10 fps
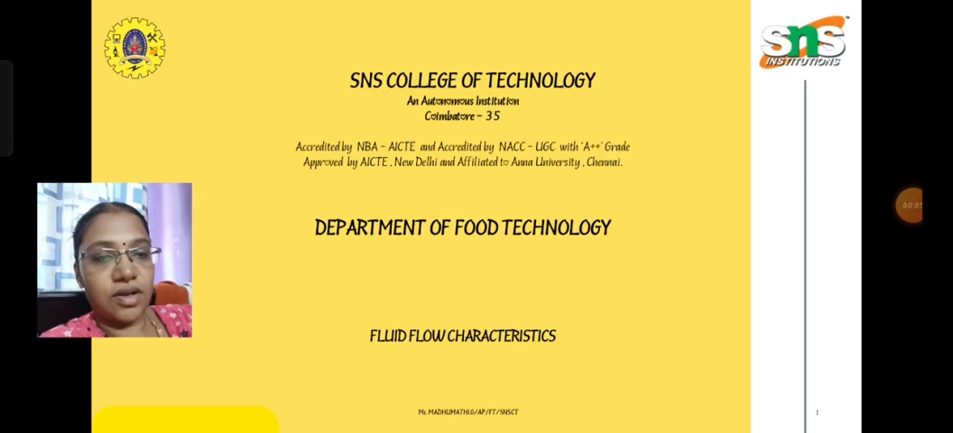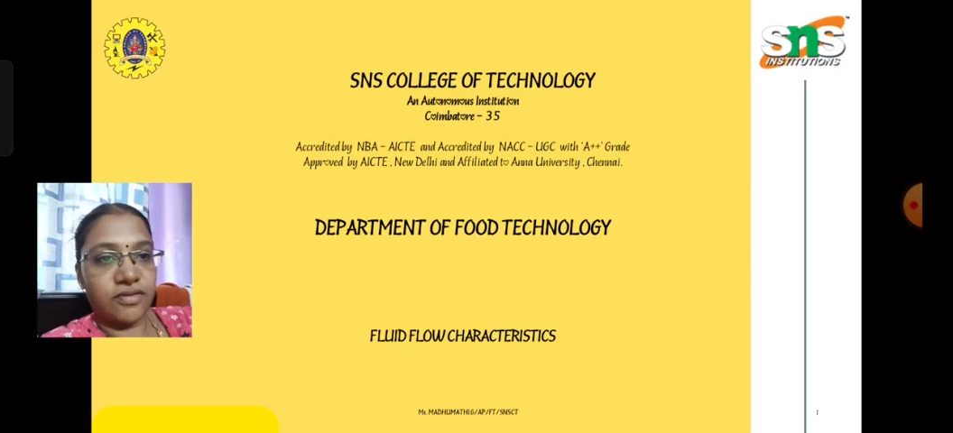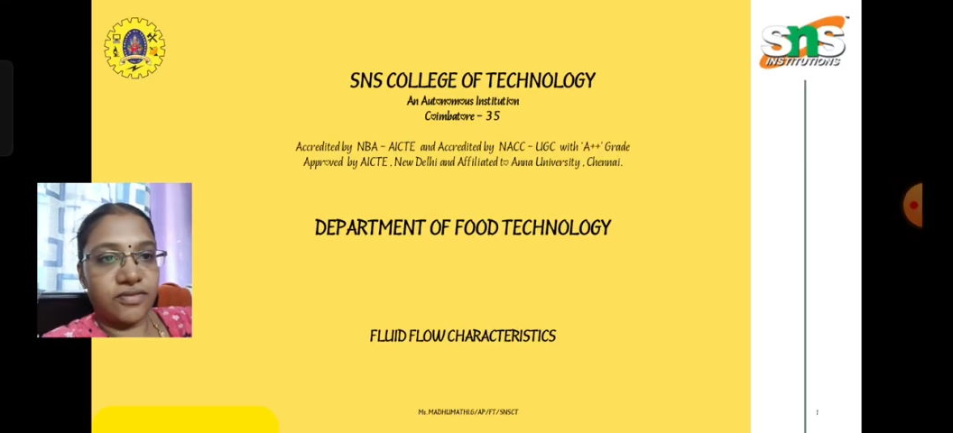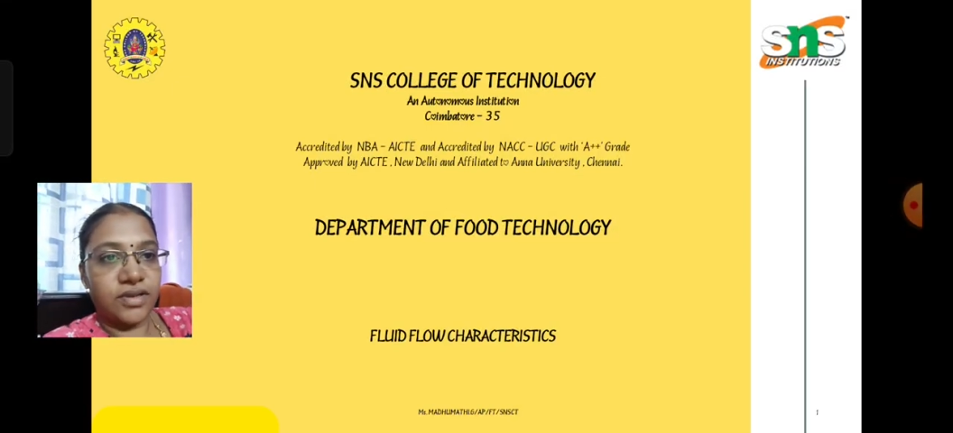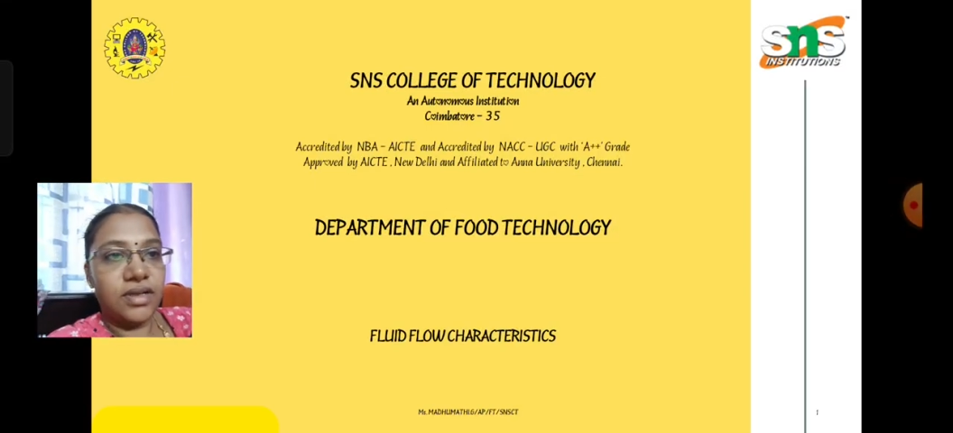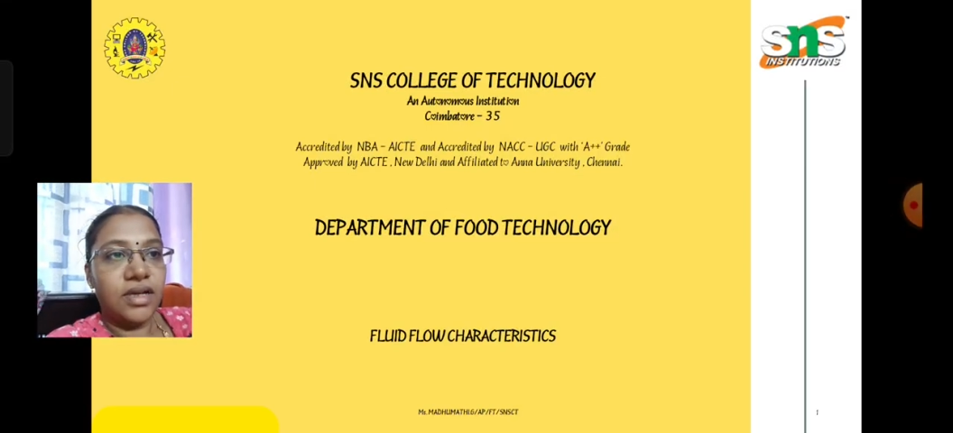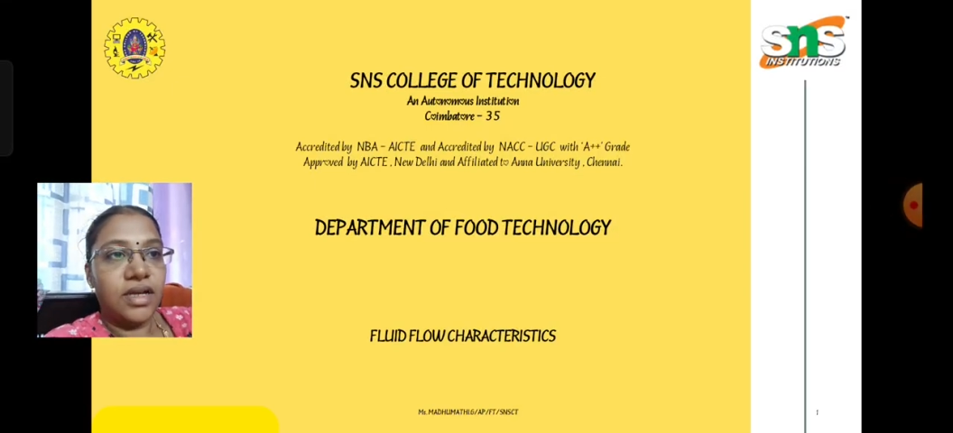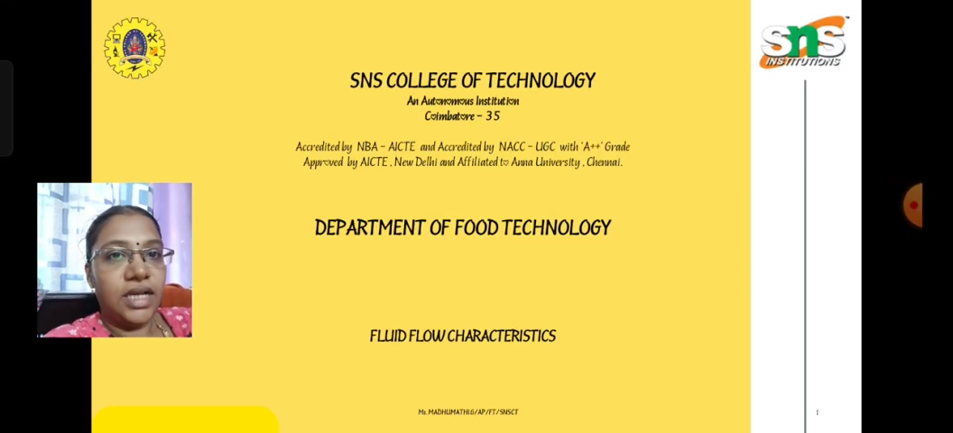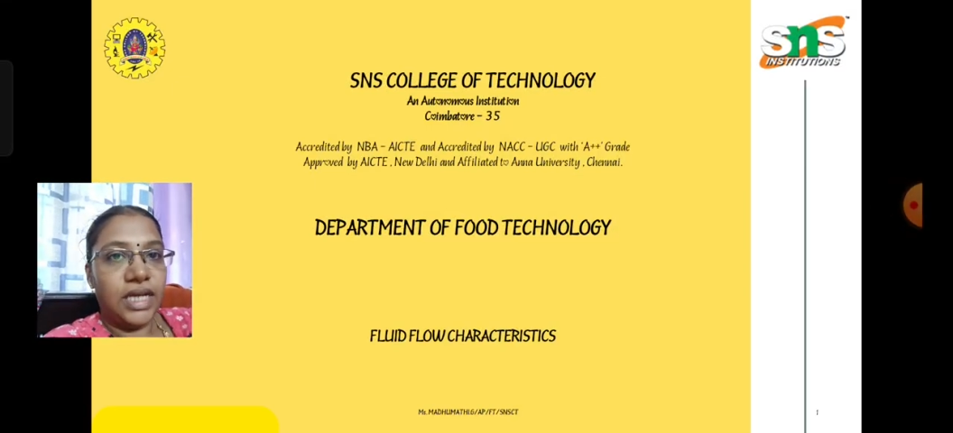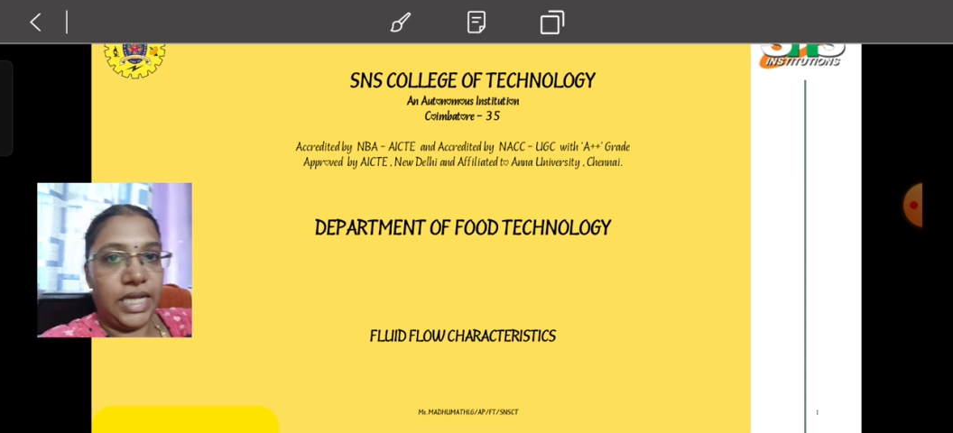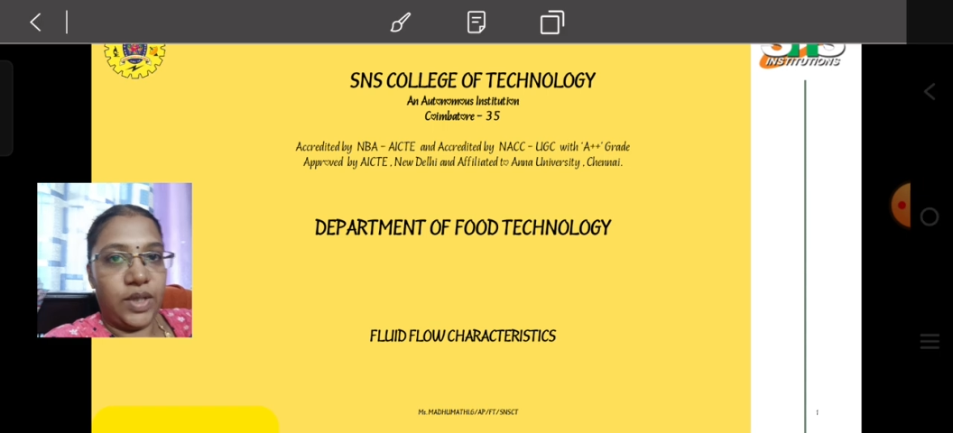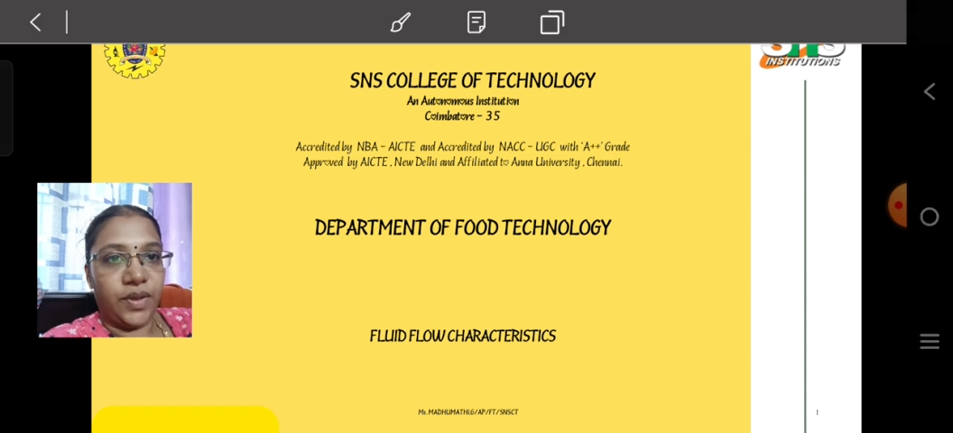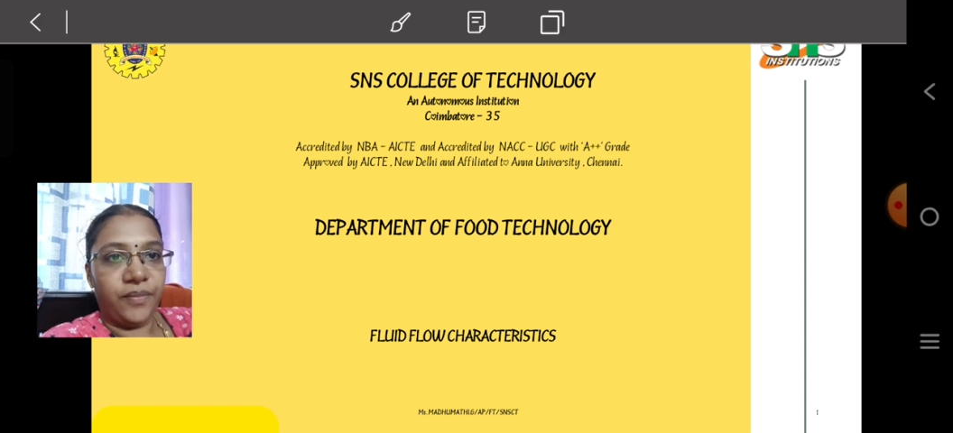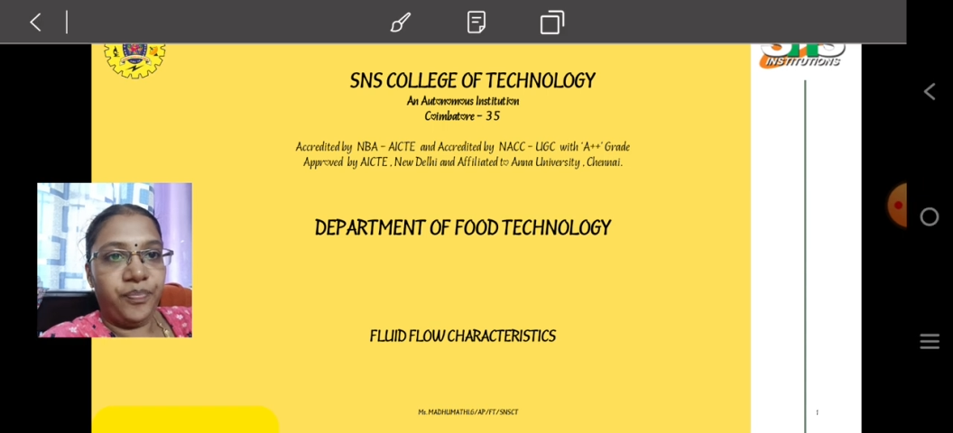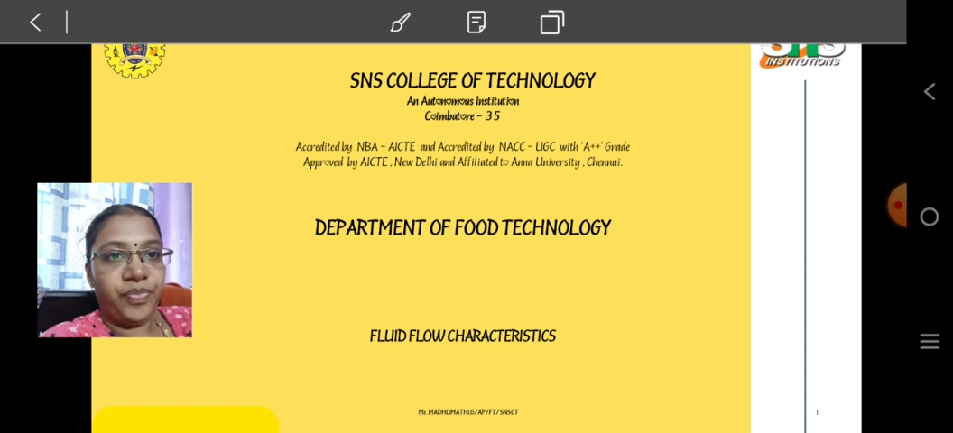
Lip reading: of a liquid.